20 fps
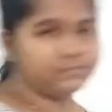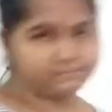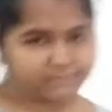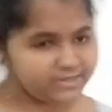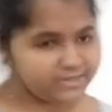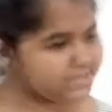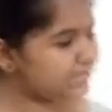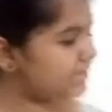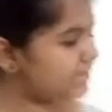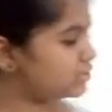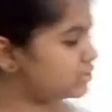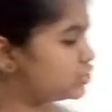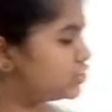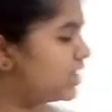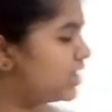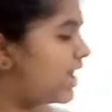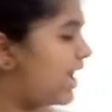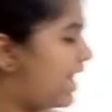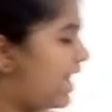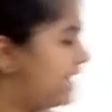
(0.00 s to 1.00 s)
pH,
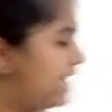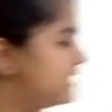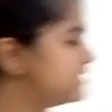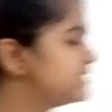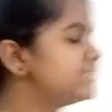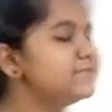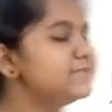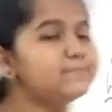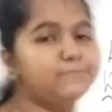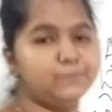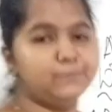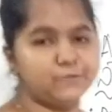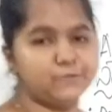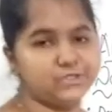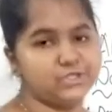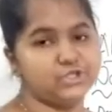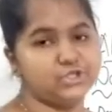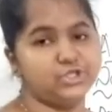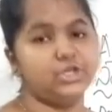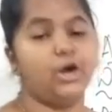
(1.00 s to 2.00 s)
and
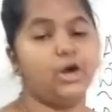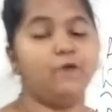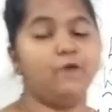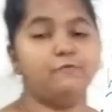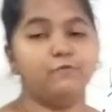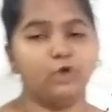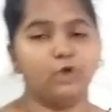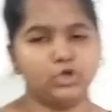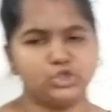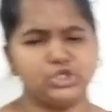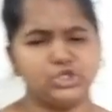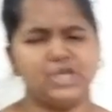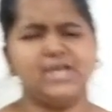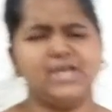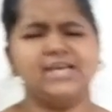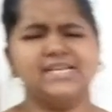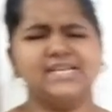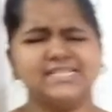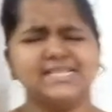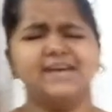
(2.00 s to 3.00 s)
composition of water
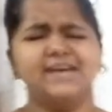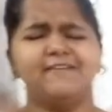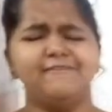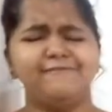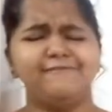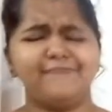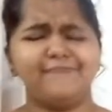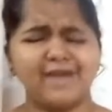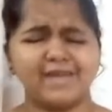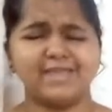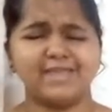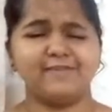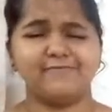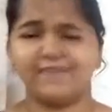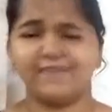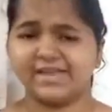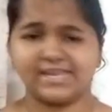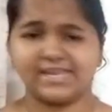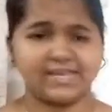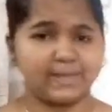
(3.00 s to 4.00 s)
is very,
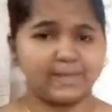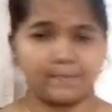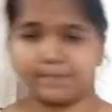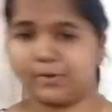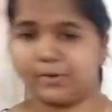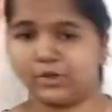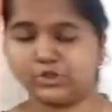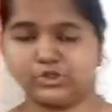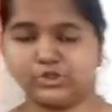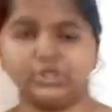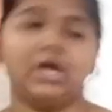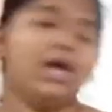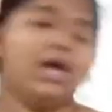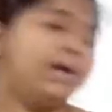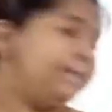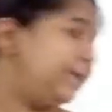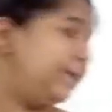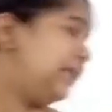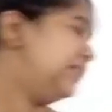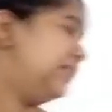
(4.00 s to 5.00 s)
very important,
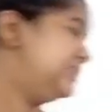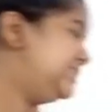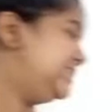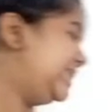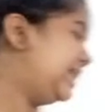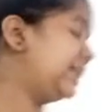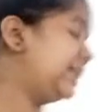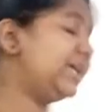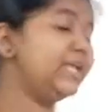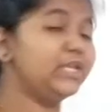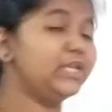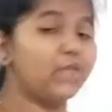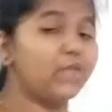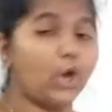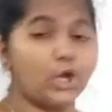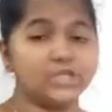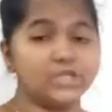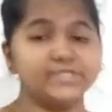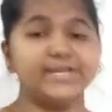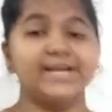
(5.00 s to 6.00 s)
because they
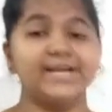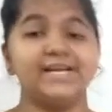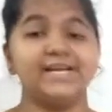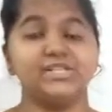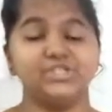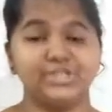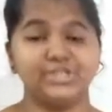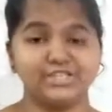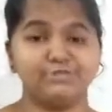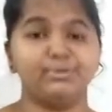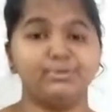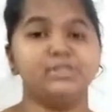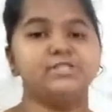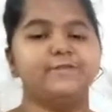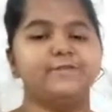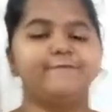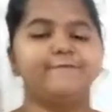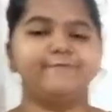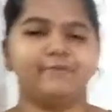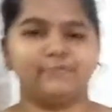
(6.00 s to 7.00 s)
cannot adjust with
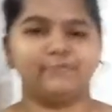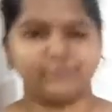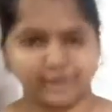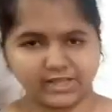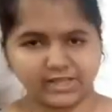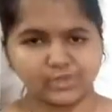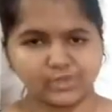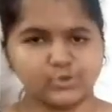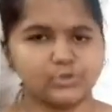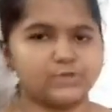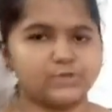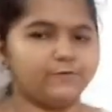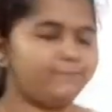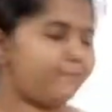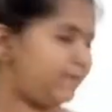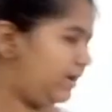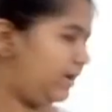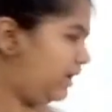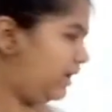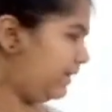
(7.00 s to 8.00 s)
different ranges of
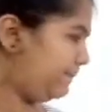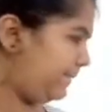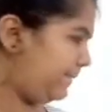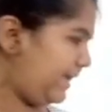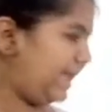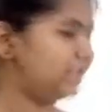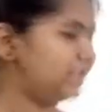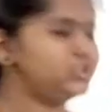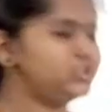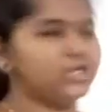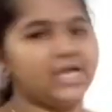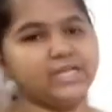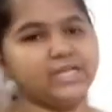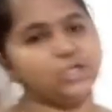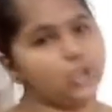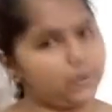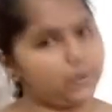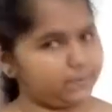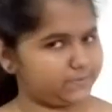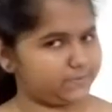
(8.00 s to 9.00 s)
pH and
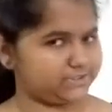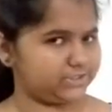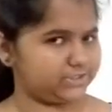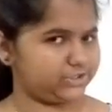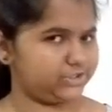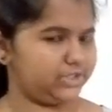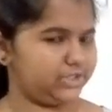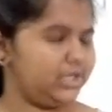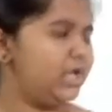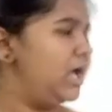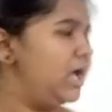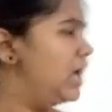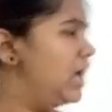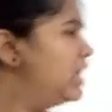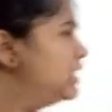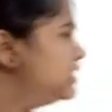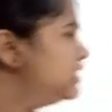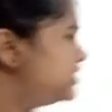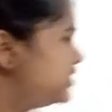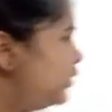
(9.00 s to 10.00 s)
composition.
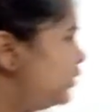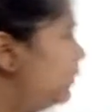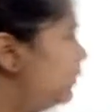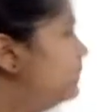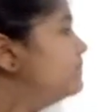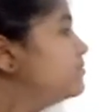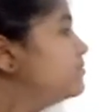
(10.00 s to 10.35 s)
So,